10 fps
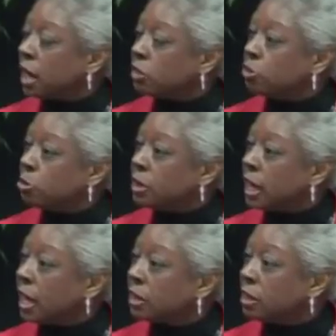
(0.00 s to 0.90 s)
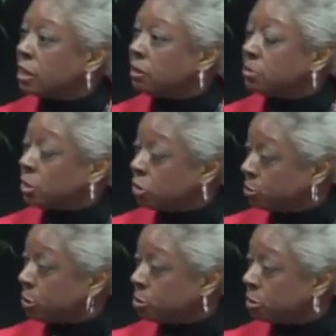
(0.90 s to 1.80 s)
I do it at the
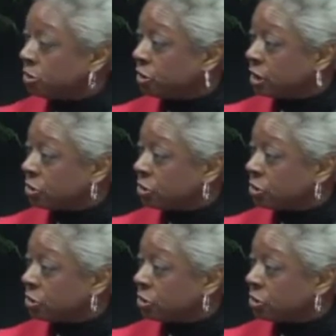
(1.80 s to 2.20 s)
Multipurpose Center.